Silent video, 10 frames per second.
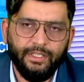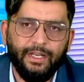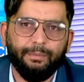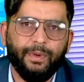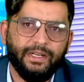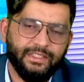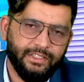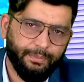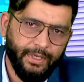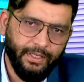can
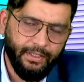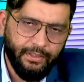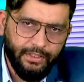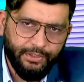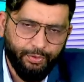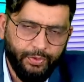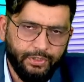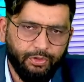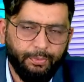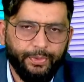participate in this quiz
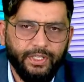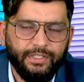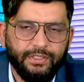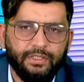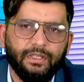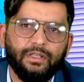competition